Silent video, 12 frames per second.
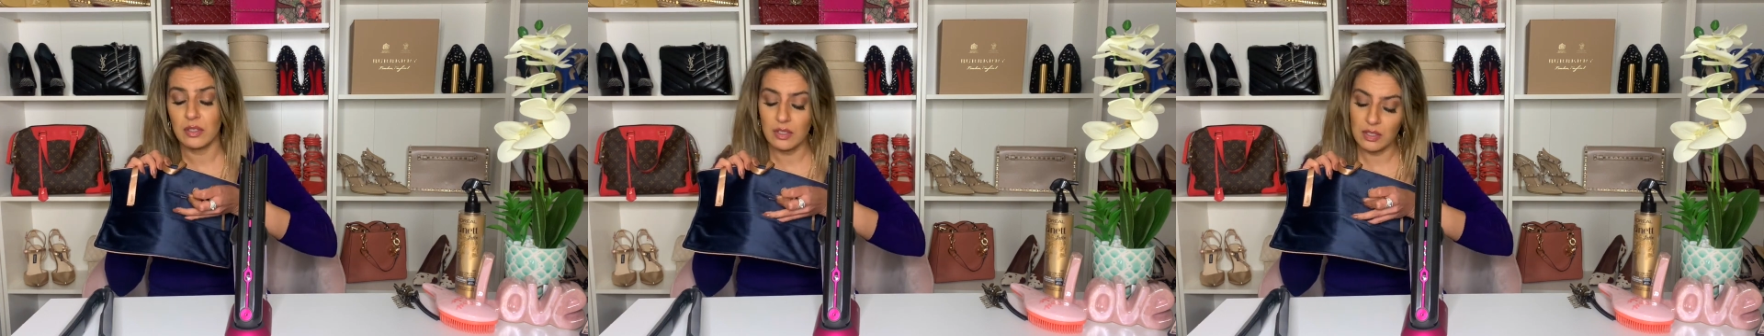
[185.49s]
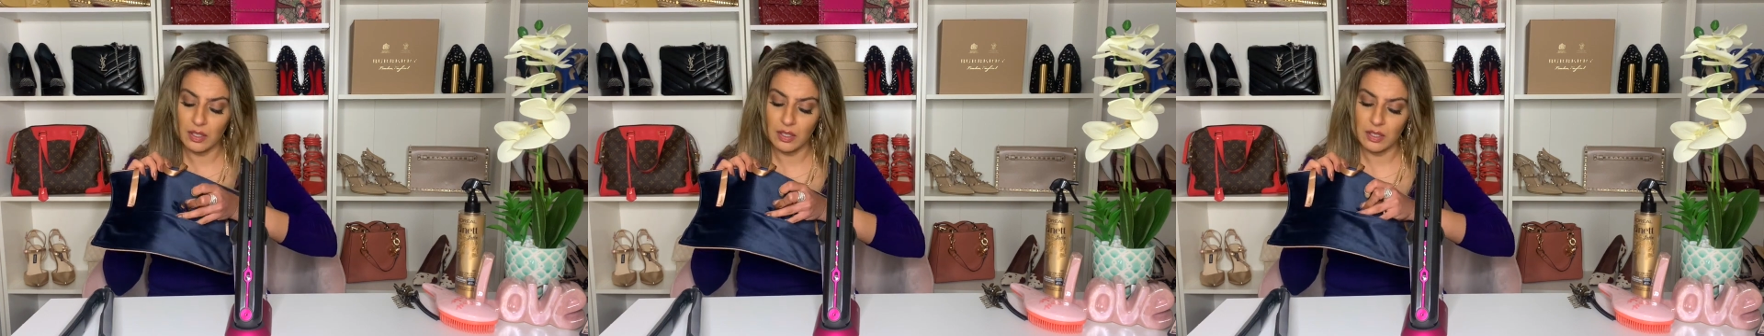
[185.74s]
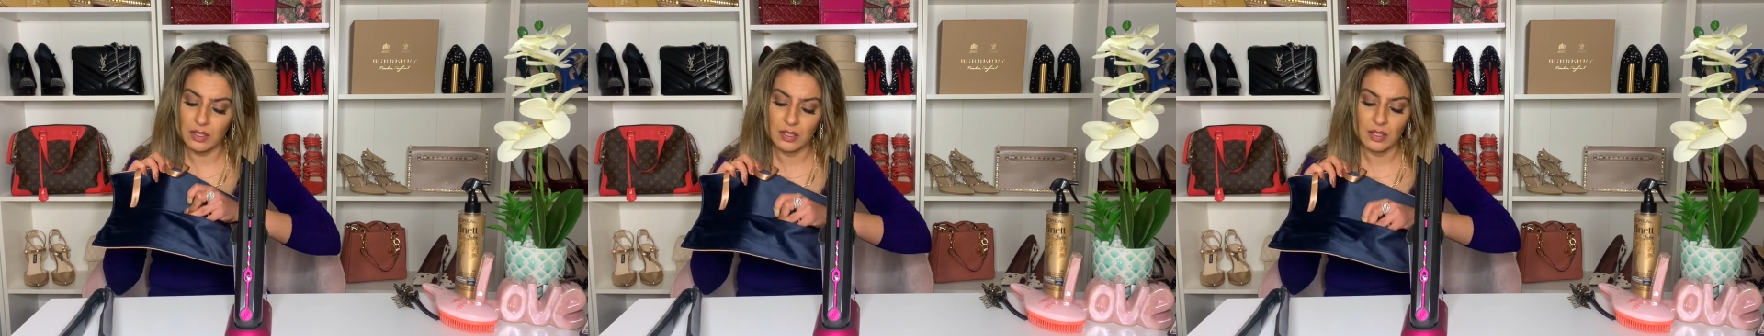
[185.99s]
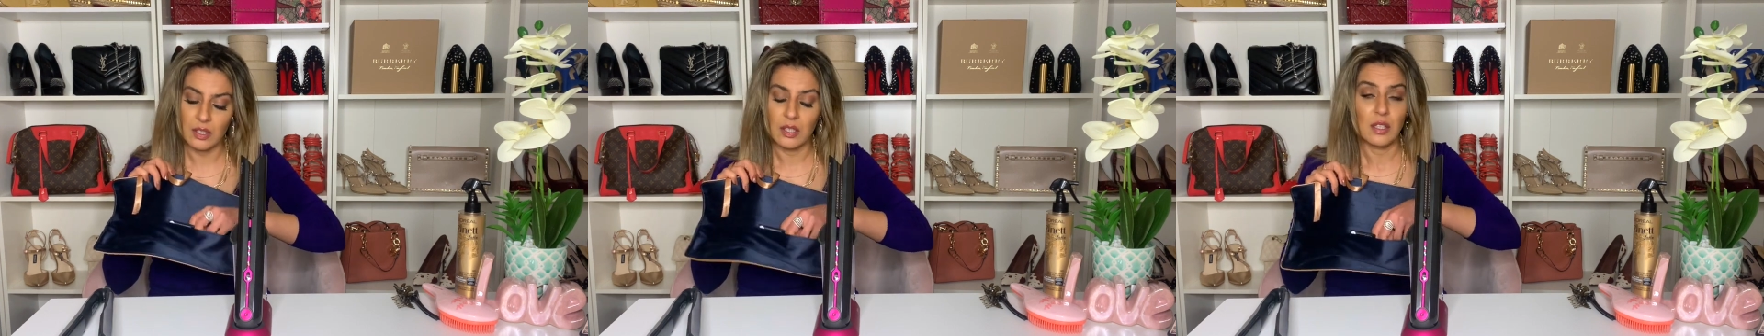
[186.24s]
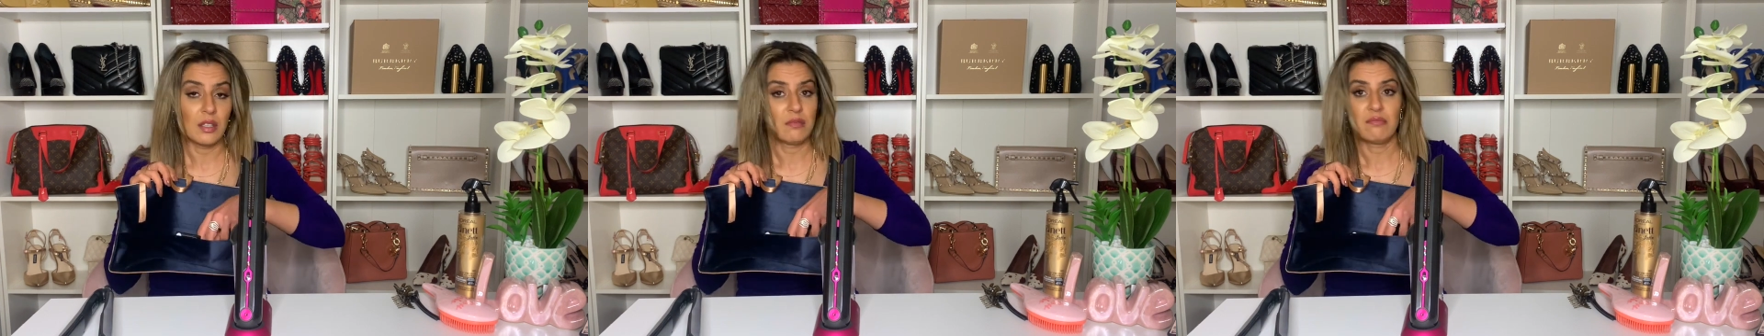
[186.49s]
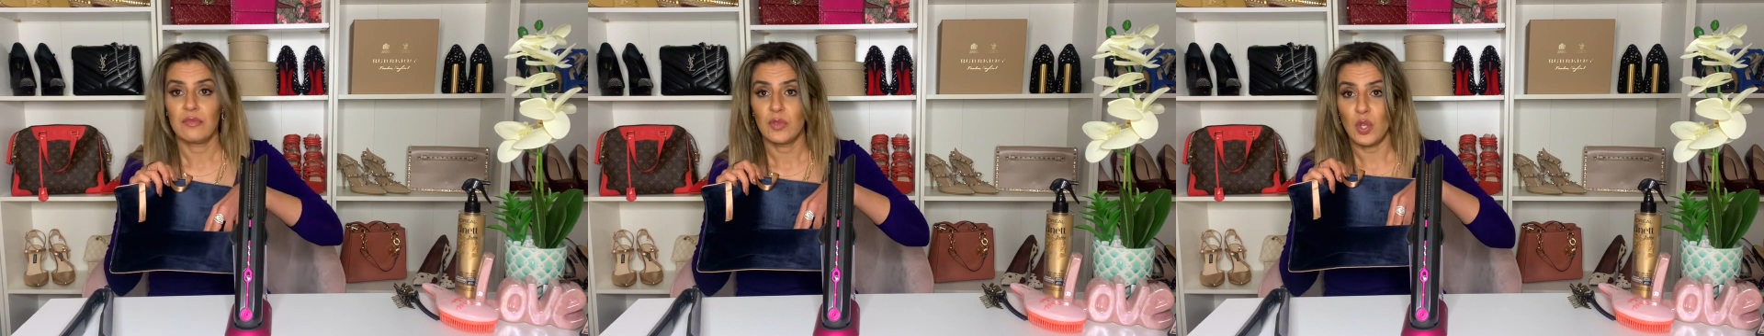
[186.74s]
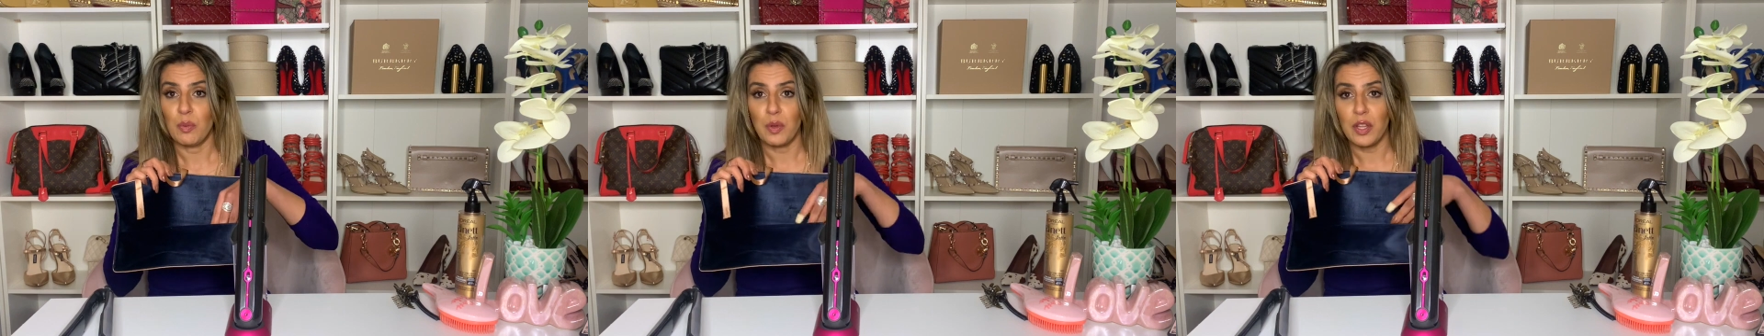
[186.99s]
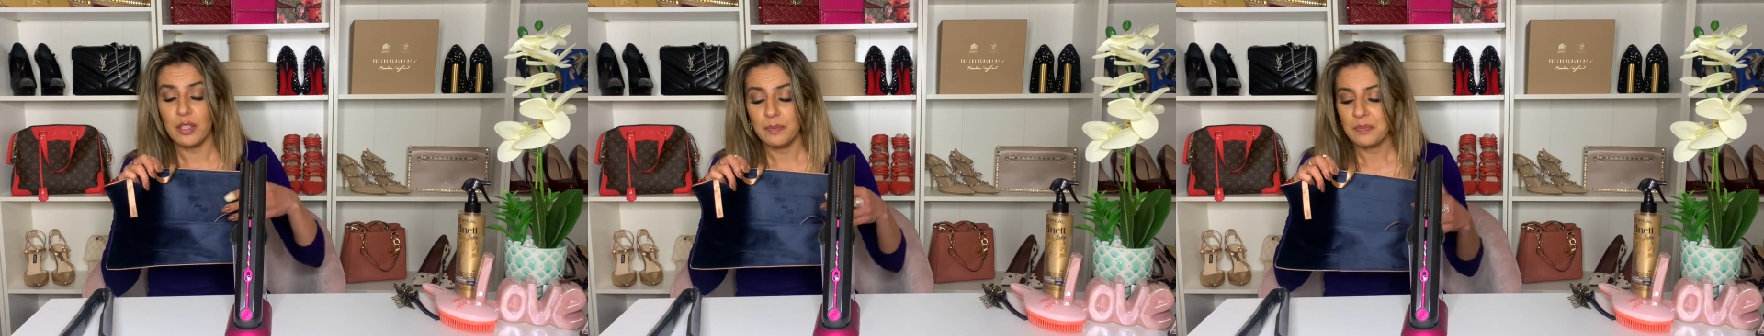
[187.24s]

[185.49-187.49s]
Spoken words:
so don't bother.